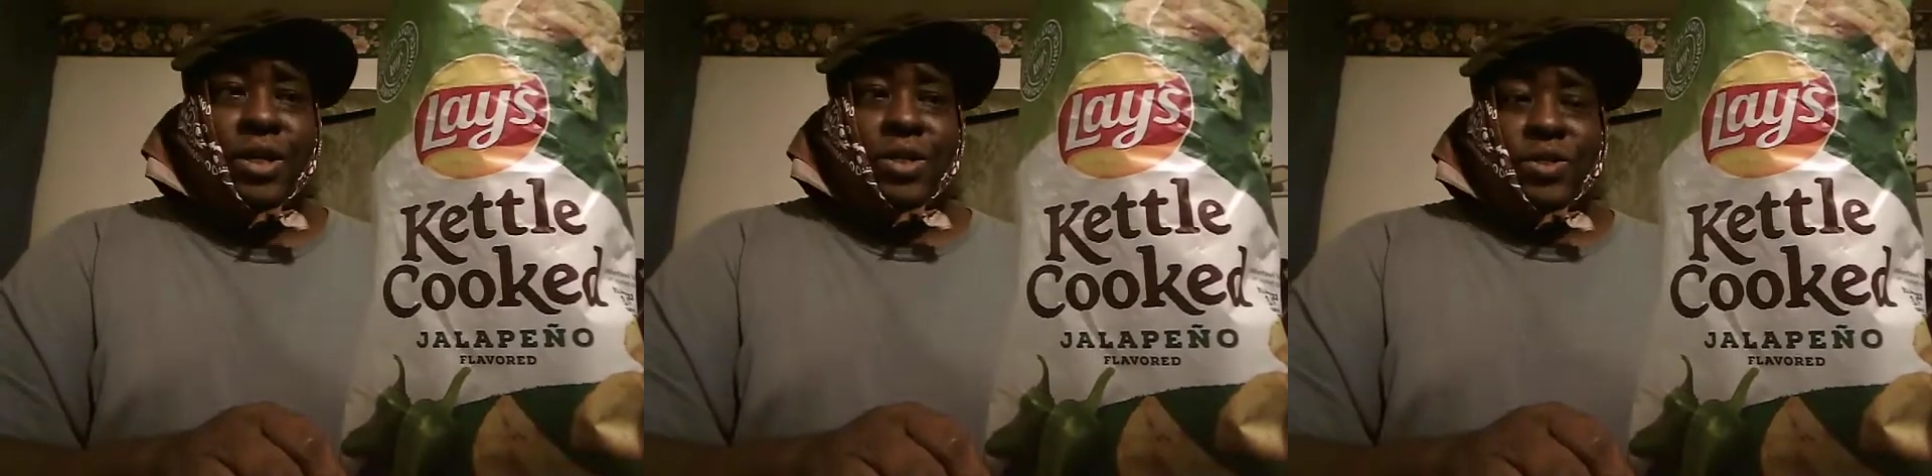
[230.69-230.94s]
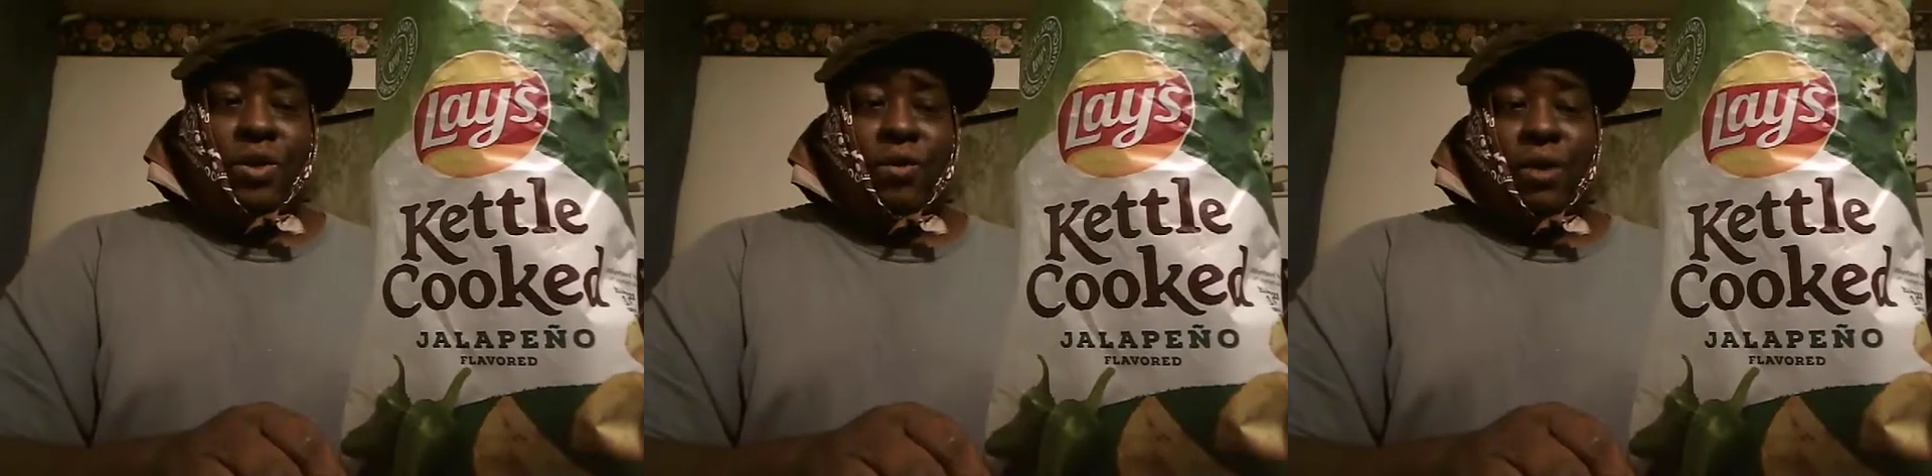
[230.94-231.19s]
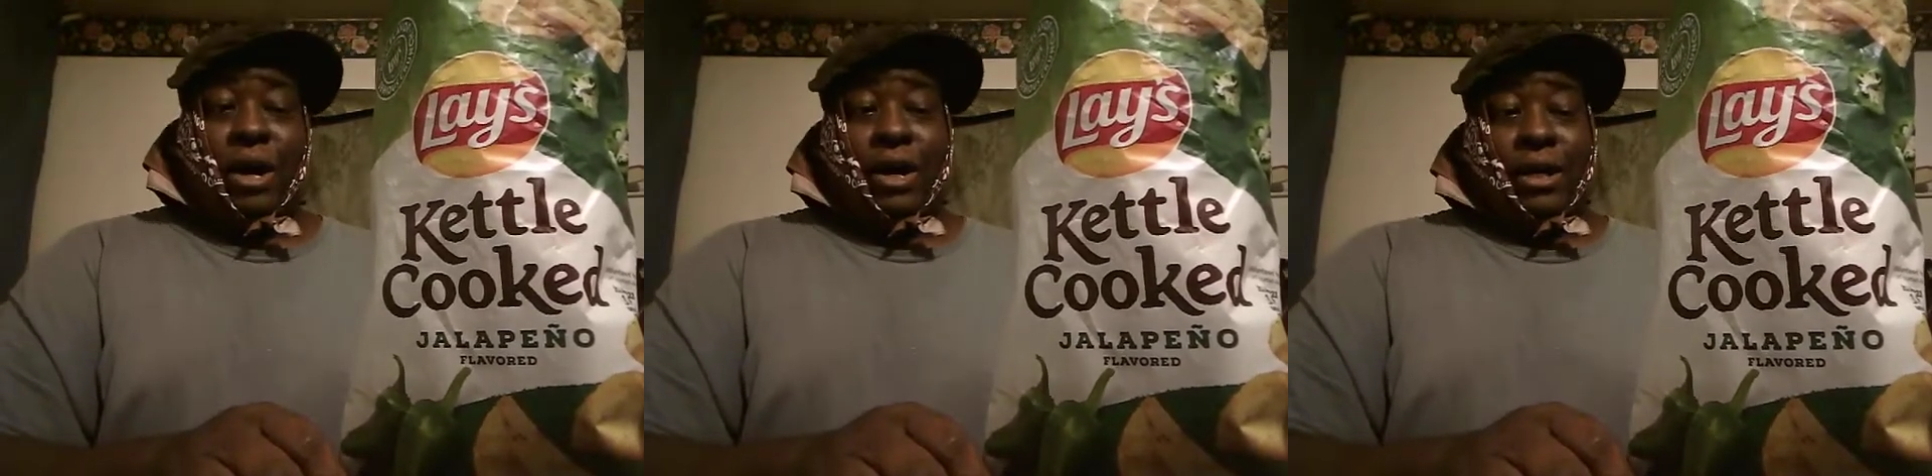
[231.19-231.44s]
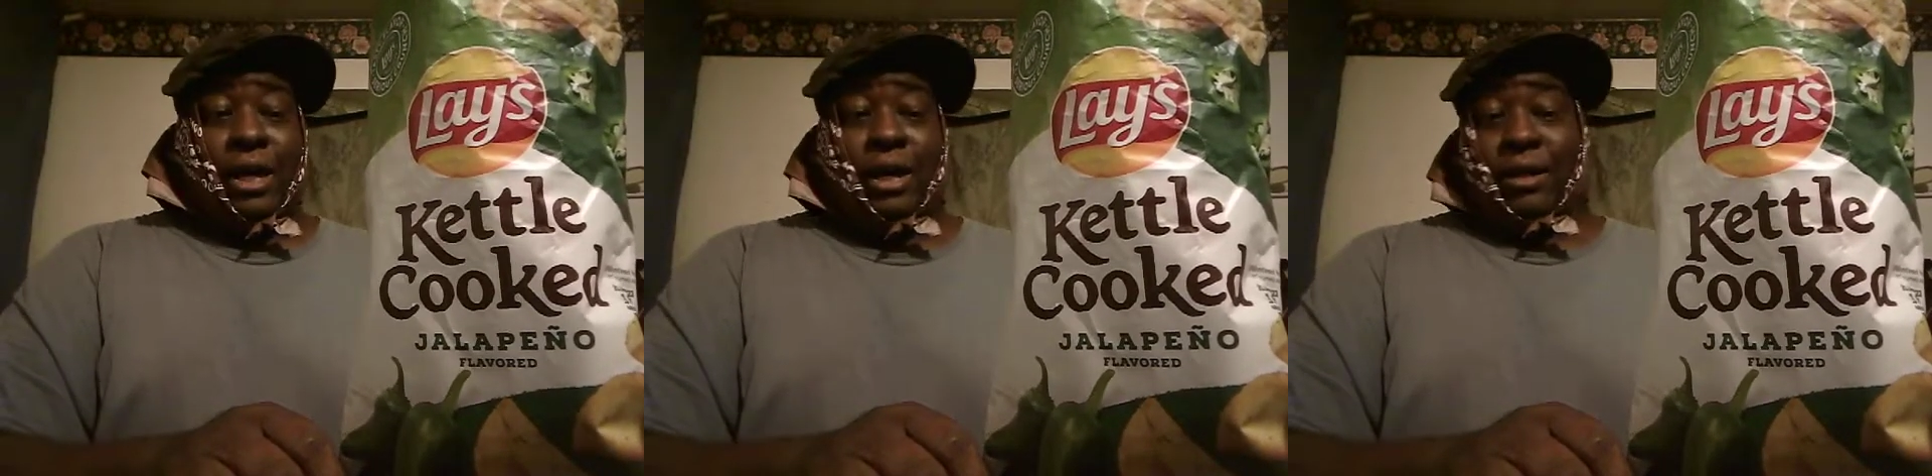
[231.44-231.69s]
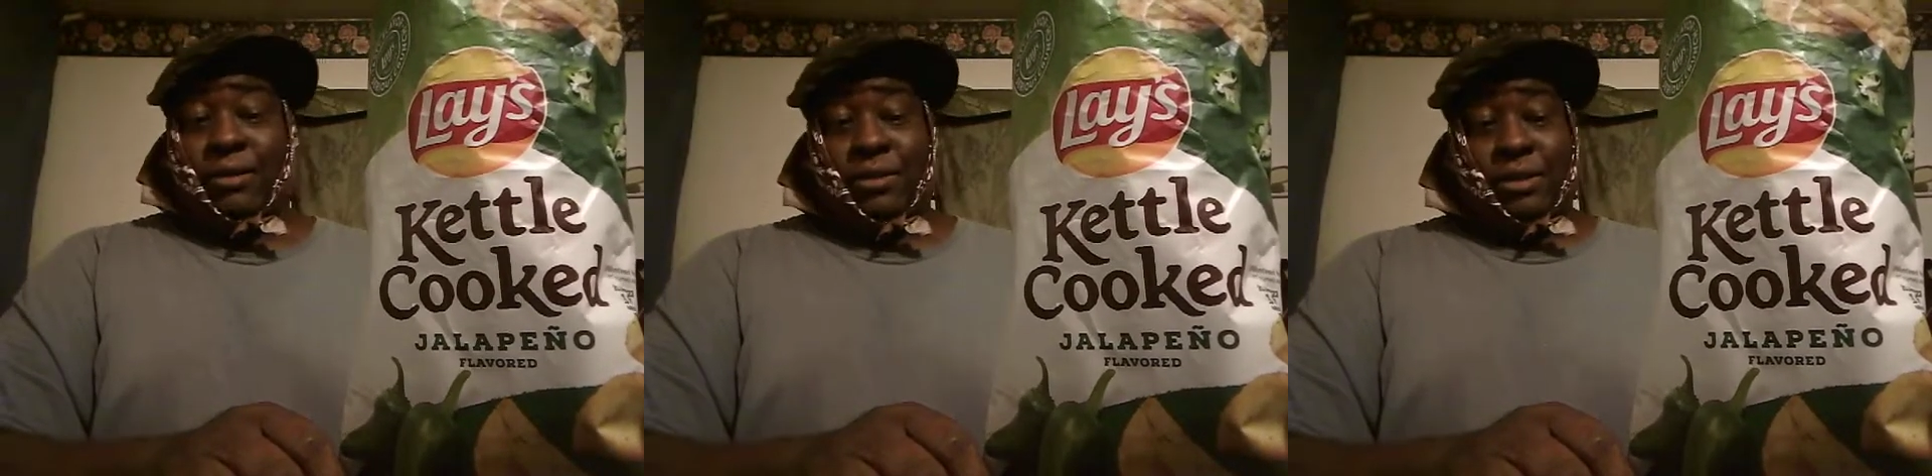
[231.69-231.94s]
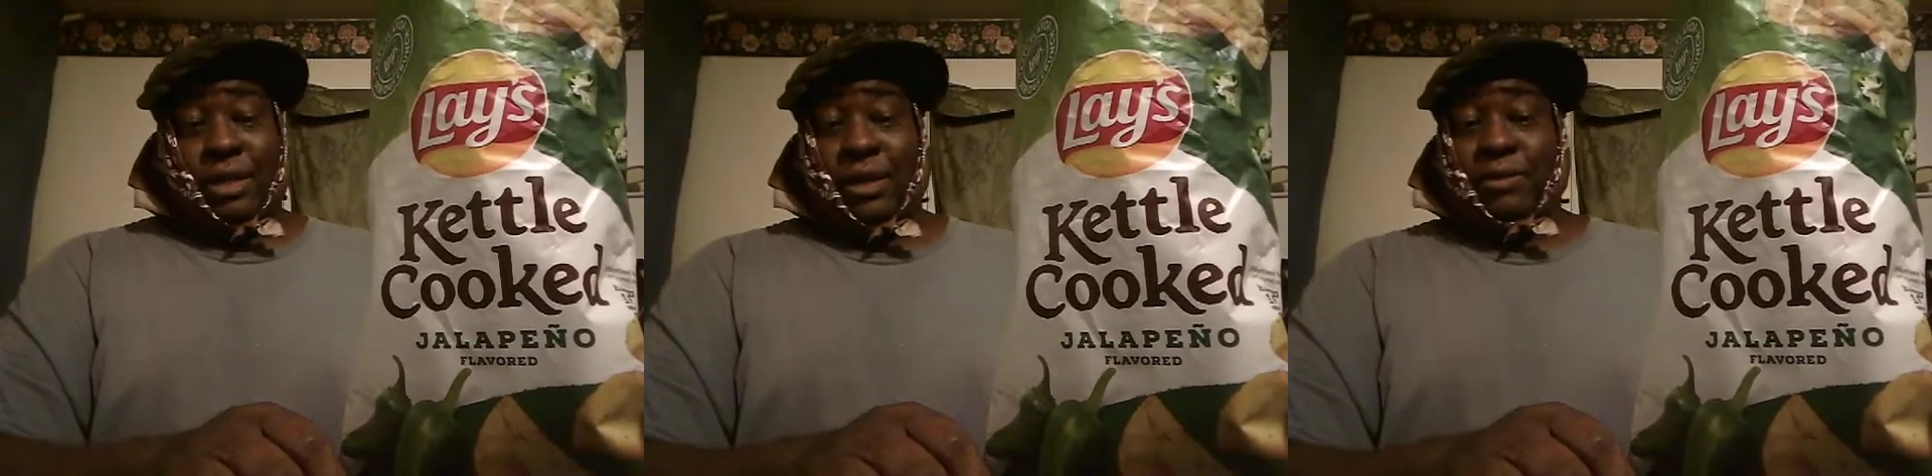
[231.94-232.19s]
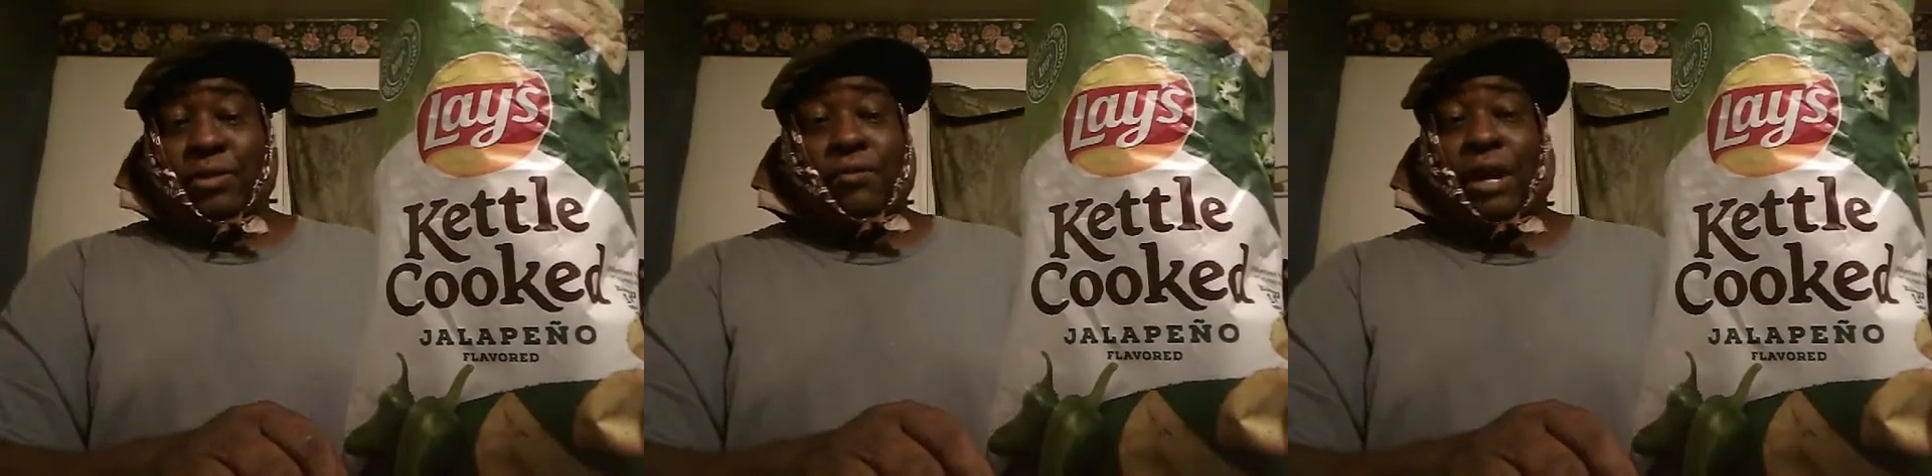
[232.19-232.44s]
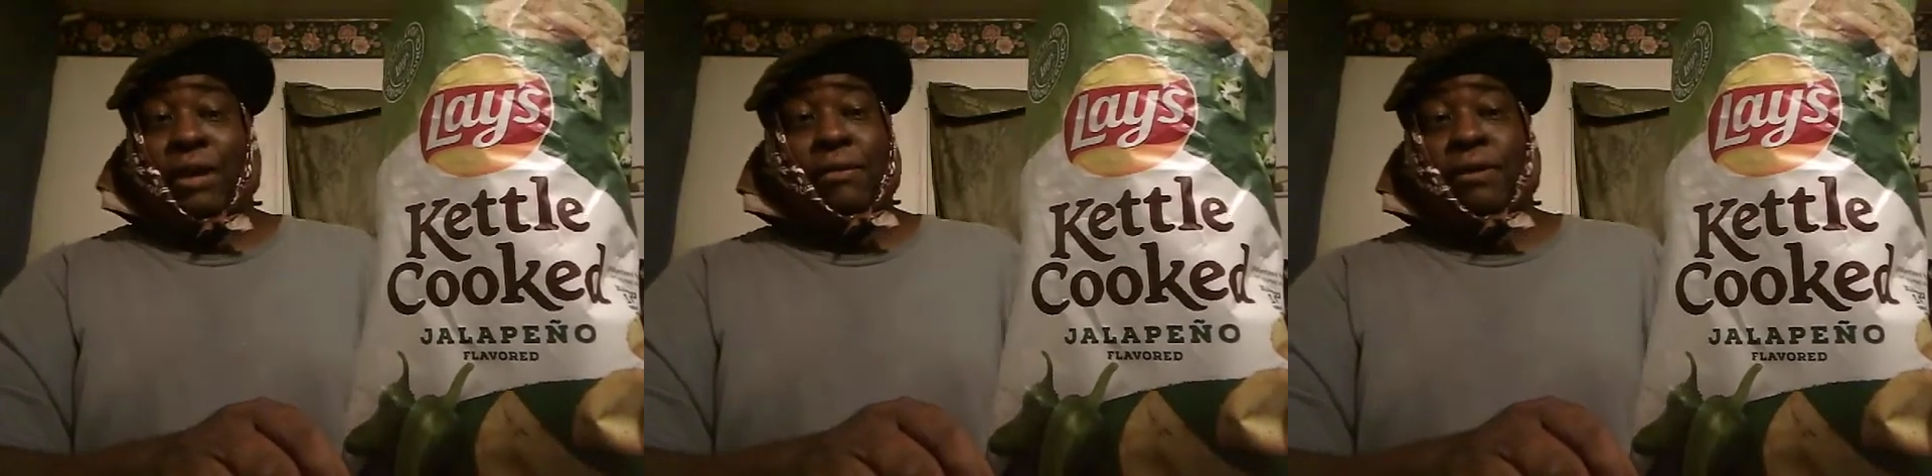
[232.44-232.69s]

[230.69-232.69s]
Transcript: So uh, yeah, on a scale one to five,